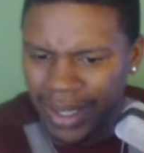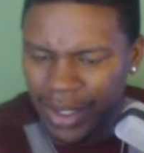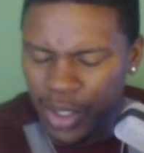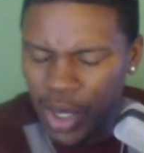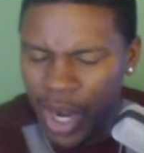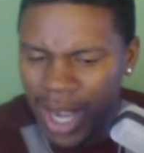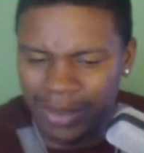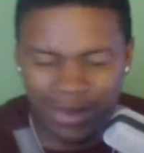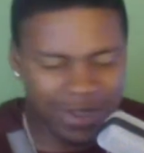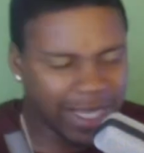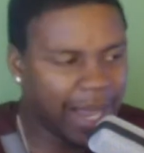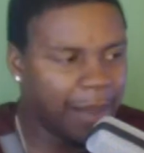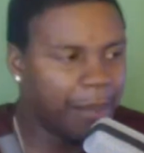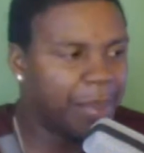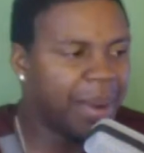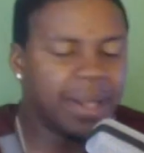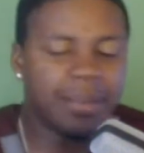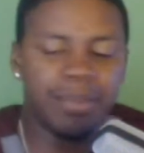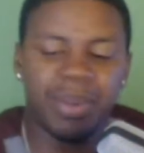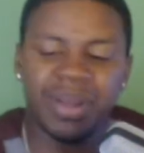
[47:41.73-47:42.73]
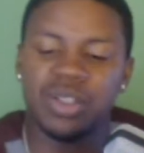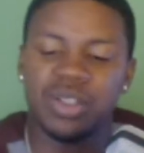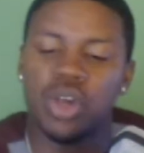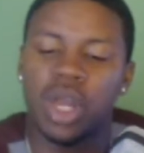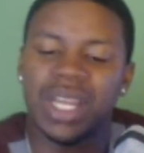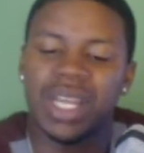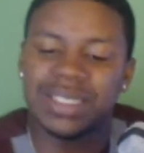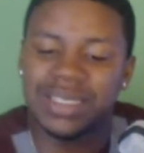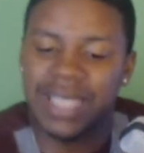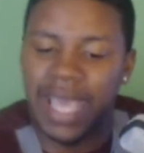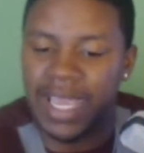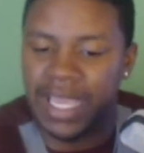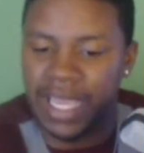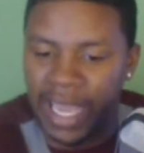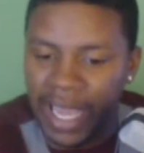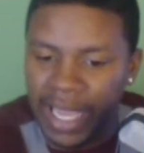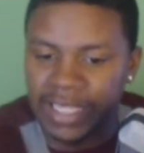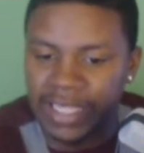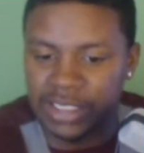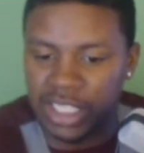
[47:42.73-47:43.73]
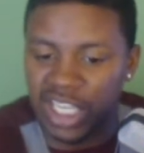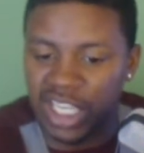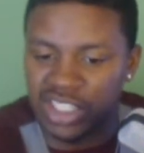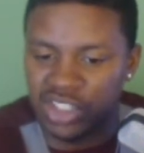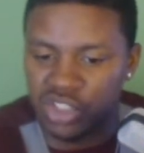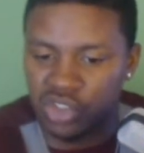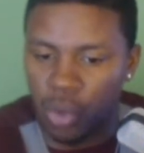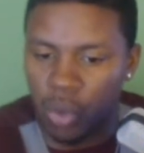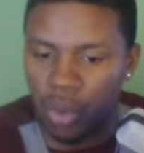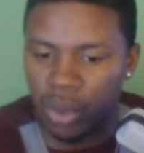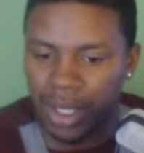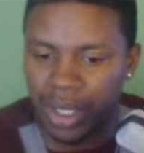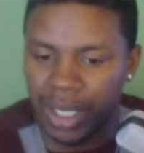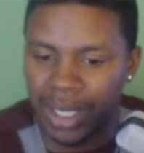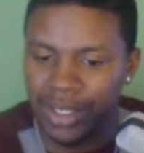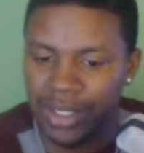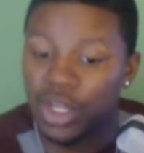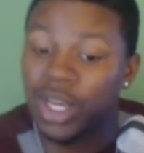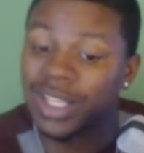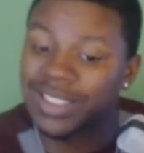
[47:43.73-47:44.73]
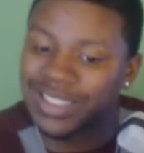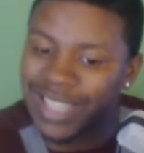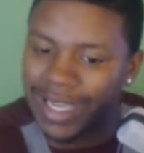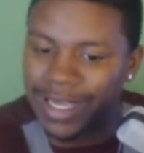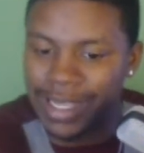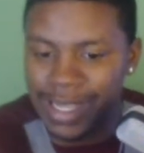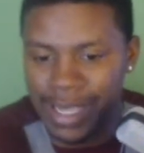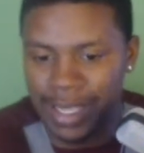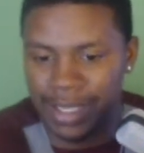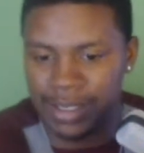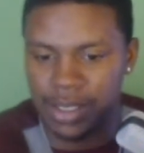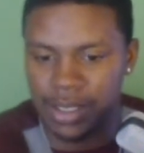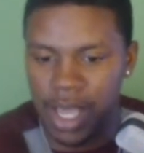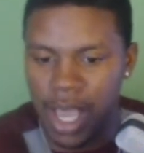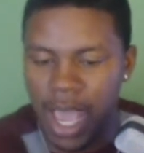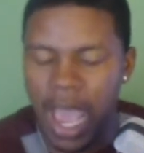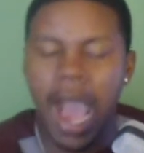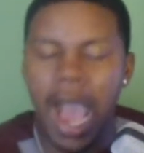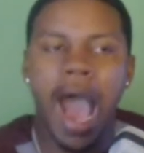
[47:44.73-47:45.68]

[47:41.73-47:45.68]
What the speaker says: You know what I'm saying? But you're gonna take his story. You're gonna take his.